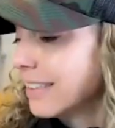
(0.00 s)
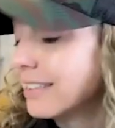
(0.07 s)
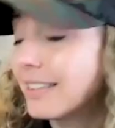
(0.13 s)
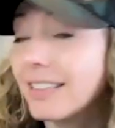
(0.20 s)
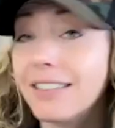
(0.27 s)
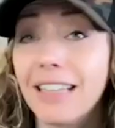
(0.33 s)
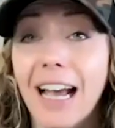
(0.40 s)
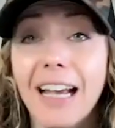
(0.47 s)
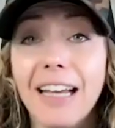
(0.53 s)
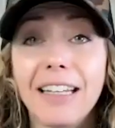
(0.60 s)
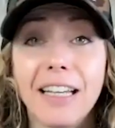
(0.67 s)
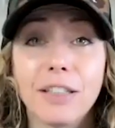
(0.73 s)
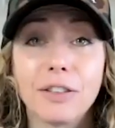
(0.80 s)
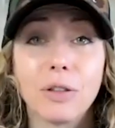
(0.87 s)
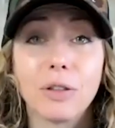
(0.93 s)

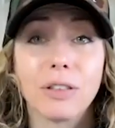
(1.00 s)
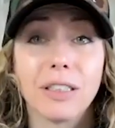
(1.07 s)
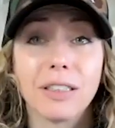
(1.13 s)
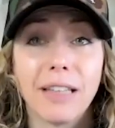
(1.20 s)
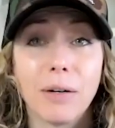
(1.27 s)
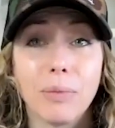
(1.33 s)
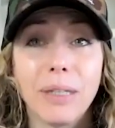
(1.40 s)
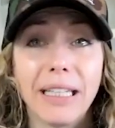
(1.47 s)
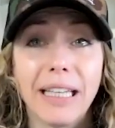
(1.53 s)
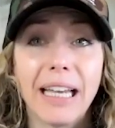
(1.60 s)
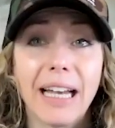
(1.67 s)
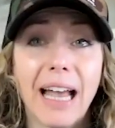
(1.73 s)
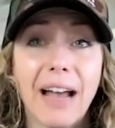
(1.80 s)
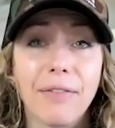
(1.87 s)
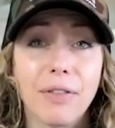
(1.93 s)
society has told us that we
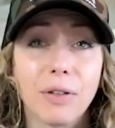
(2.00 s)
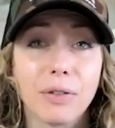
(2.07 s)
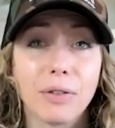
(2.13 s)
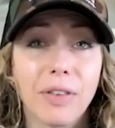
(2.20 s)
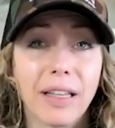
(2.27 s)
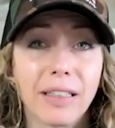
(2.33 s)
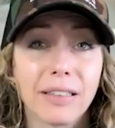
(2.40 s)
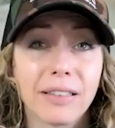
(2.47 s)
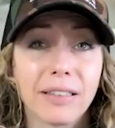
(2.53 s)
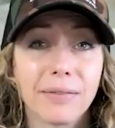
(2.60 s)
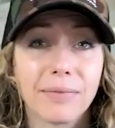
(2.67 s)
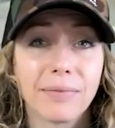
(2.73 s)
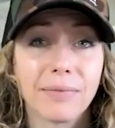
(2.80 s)
can't have those things.